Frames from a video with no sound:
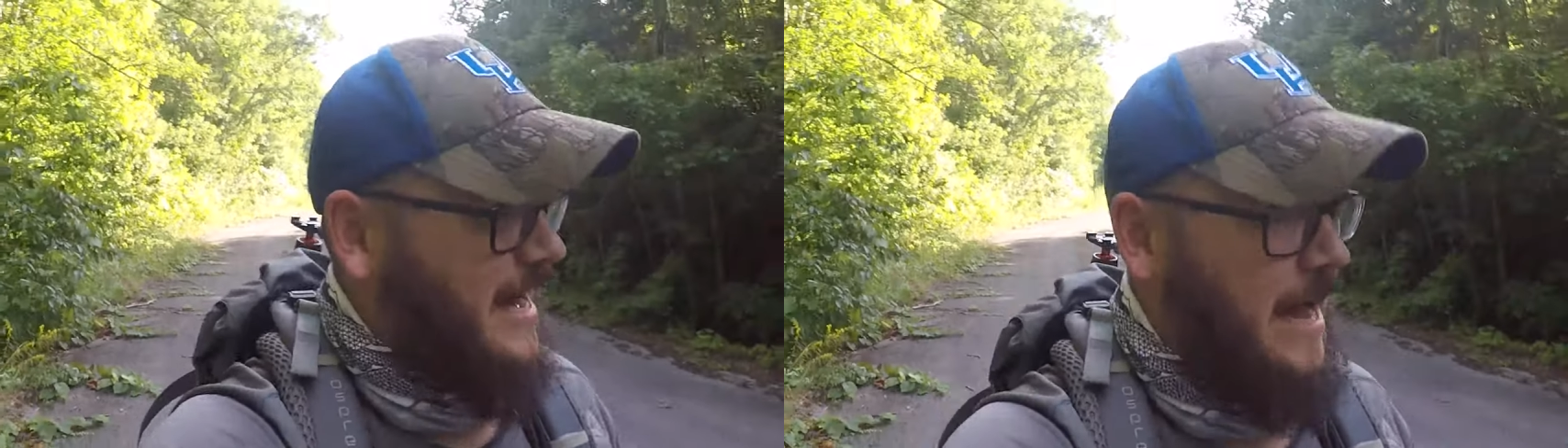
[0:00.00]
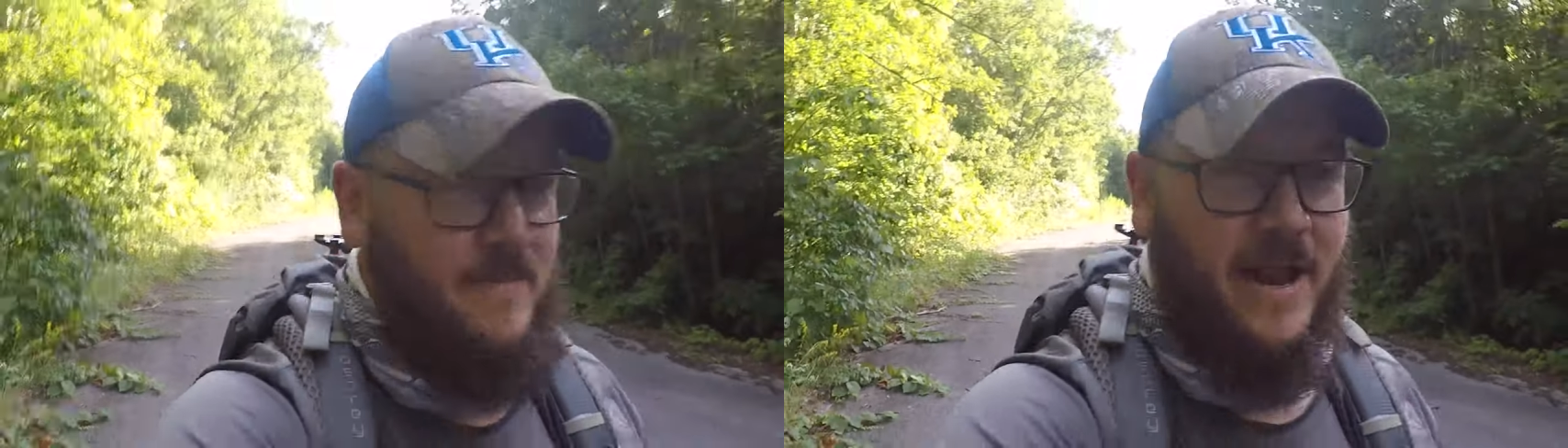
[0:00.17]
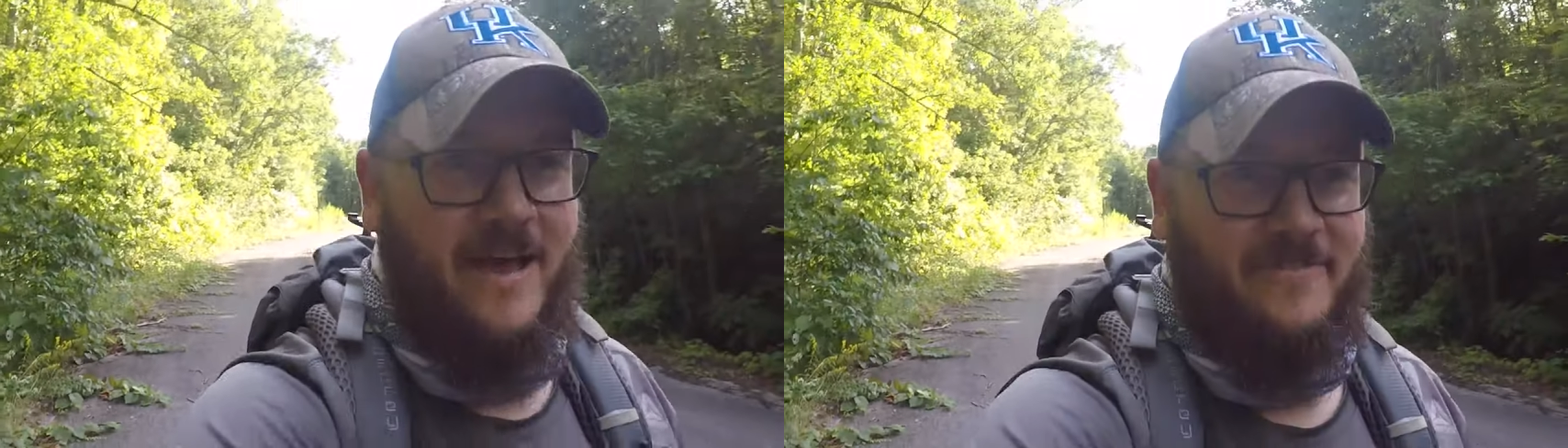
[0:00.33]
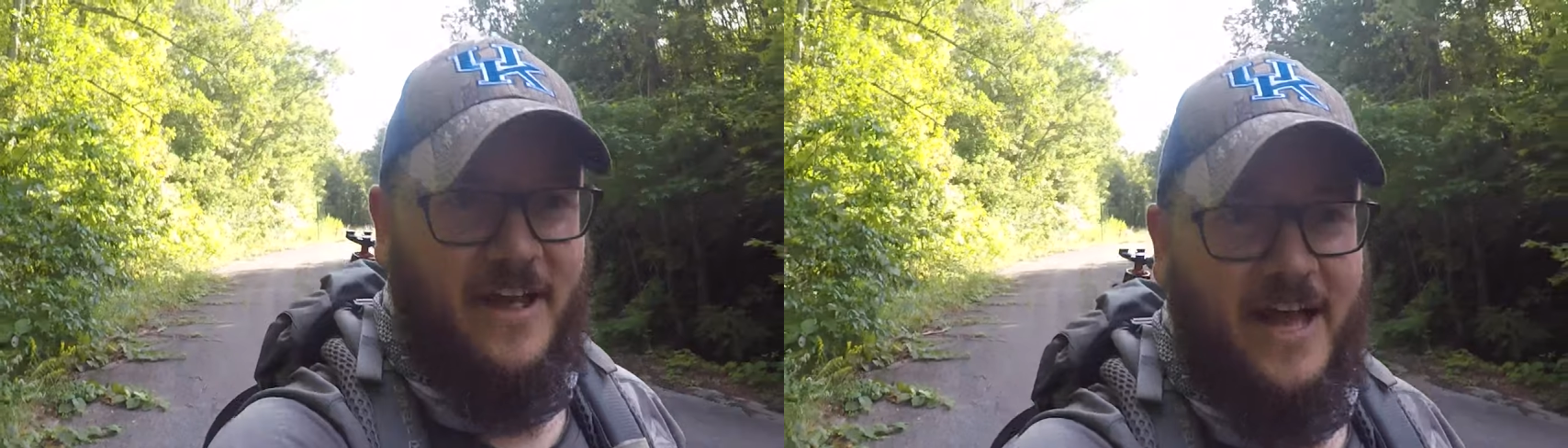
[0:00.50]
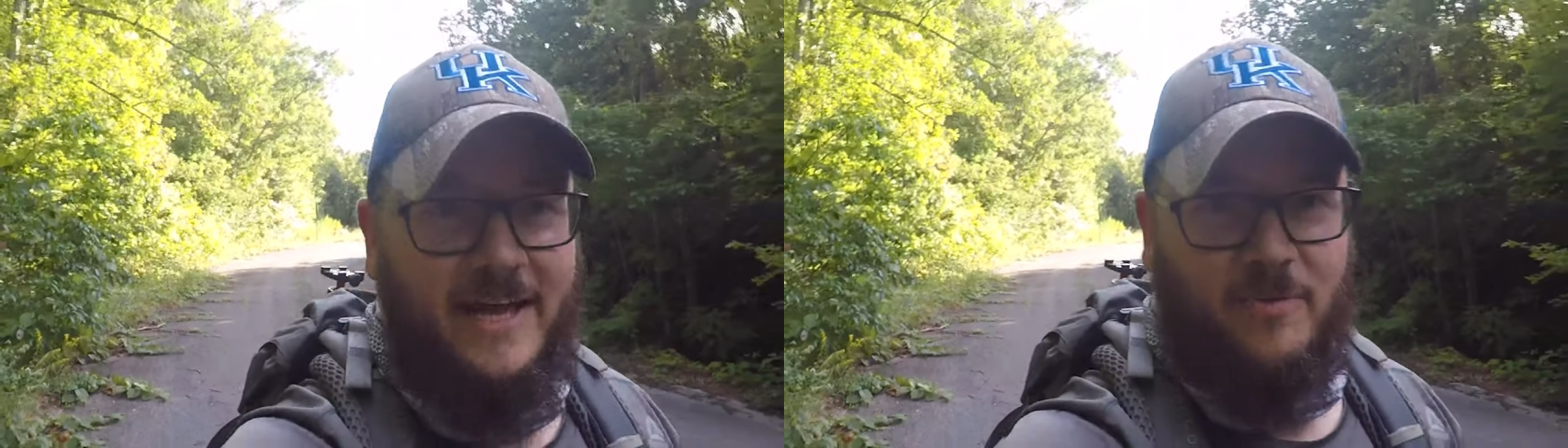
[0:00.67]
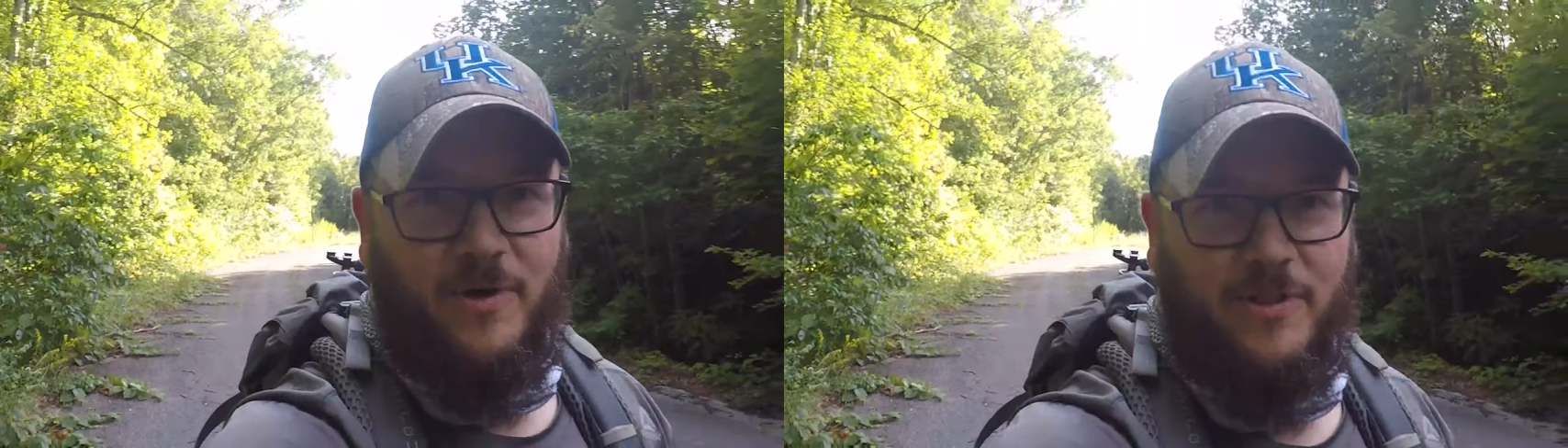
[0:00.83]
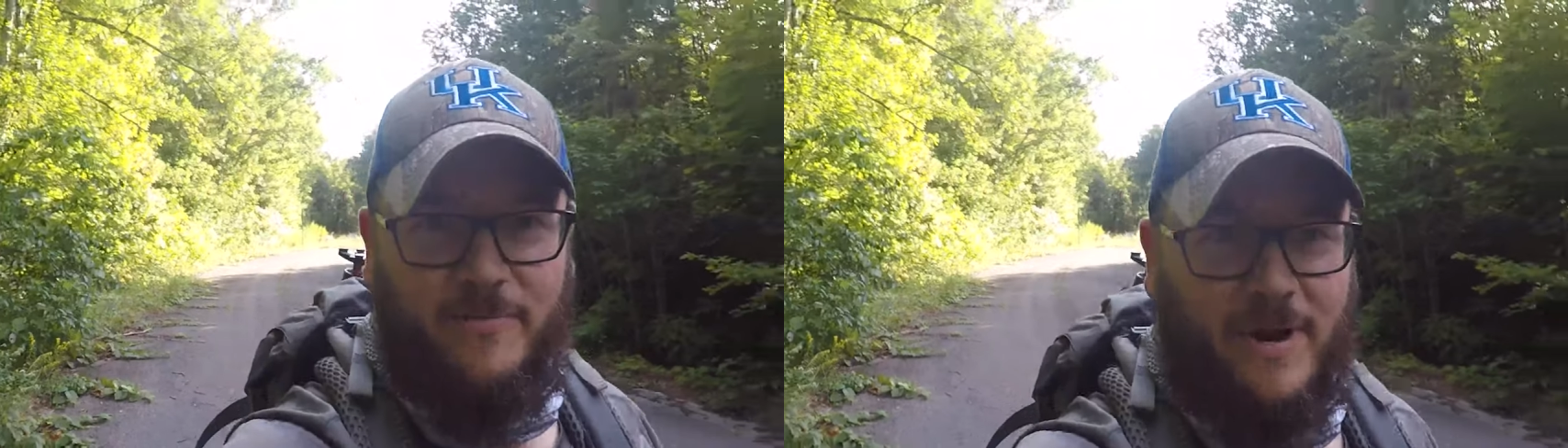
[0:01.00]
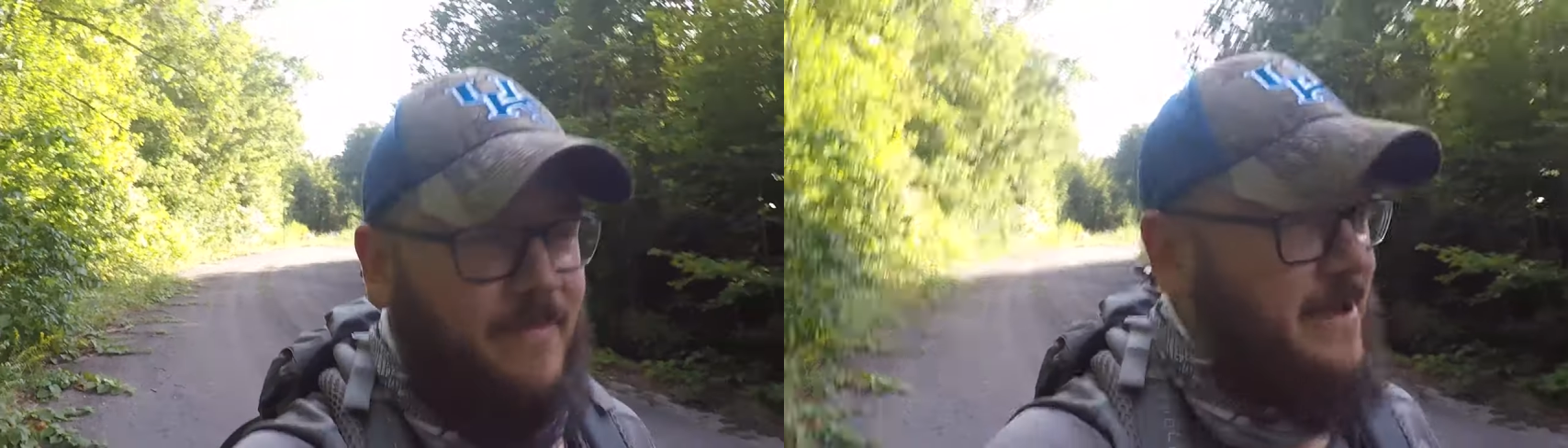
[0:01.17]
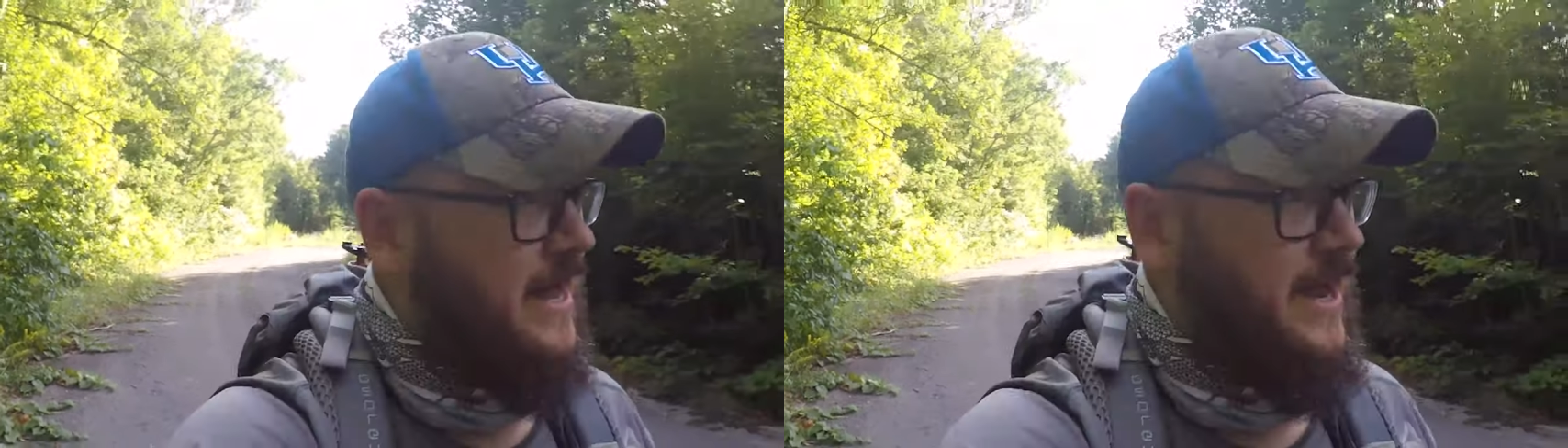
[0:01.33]
I'm gonna have to hike with them, but
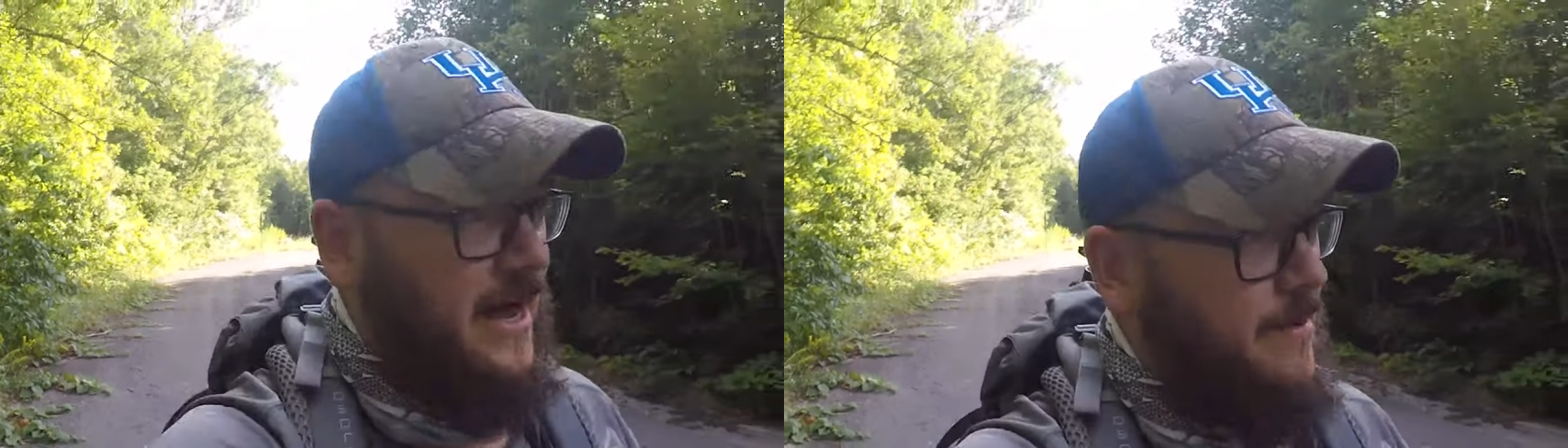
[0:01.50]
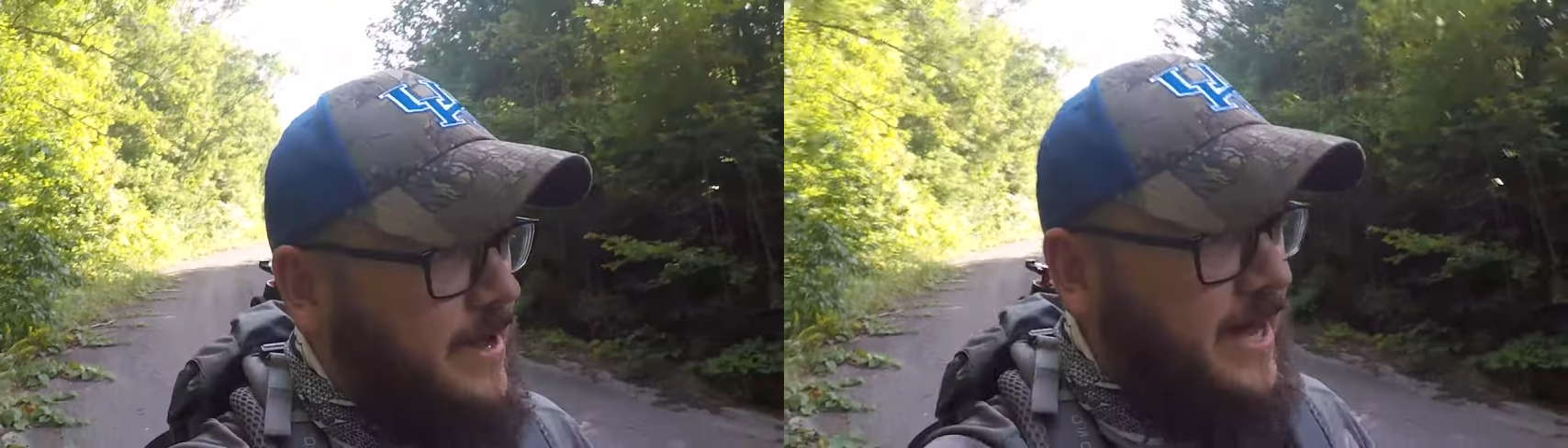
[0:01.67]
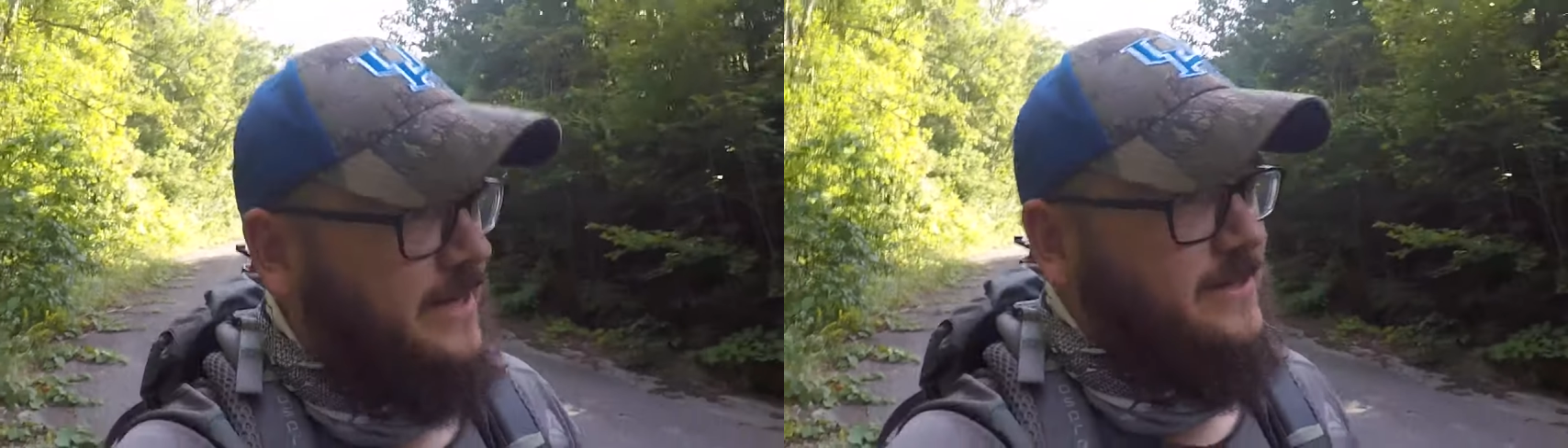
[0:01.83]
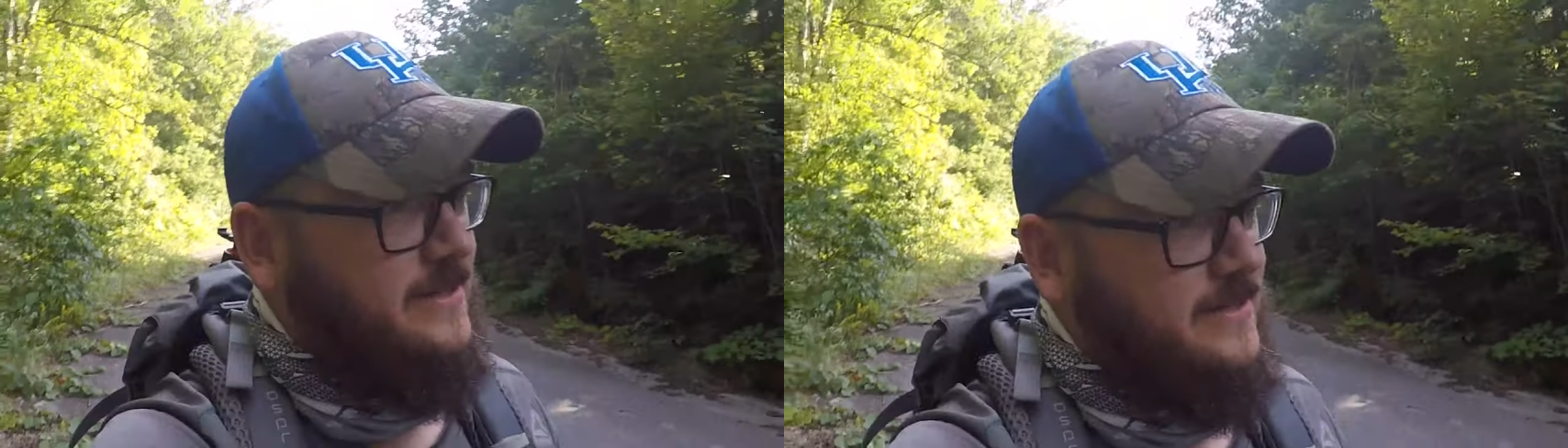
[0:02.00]
I'm not, I'm not,